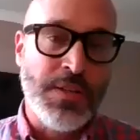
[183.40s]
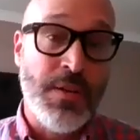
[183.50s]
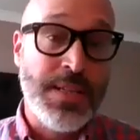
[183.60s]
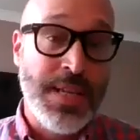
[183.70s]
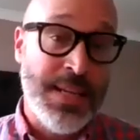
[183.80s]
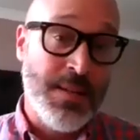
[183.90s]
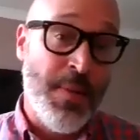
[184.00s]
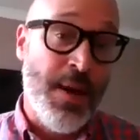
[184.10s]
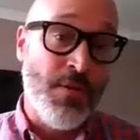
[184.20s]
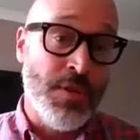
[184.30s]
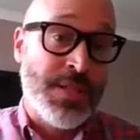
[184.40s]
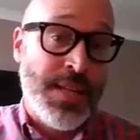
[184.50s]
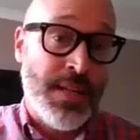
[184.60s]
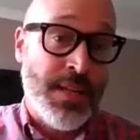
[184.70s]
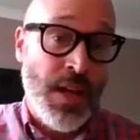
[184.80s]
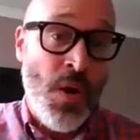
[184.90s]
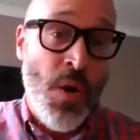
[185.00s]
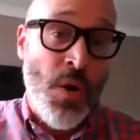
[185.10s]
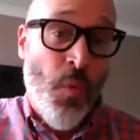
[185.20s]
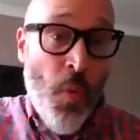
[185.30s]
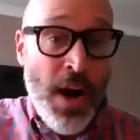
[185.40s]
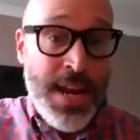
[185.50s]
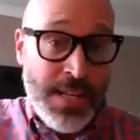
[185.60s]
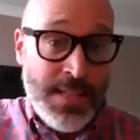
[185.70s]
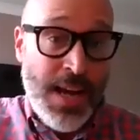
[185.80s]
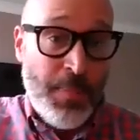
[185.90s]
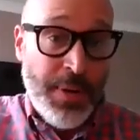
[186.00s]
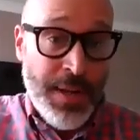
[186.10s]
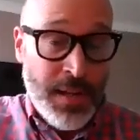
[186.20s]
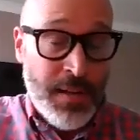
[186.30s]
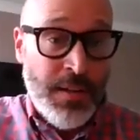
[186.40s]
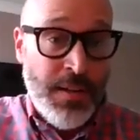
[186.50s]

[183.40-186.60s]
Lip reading: So it's about understanding why it's happening,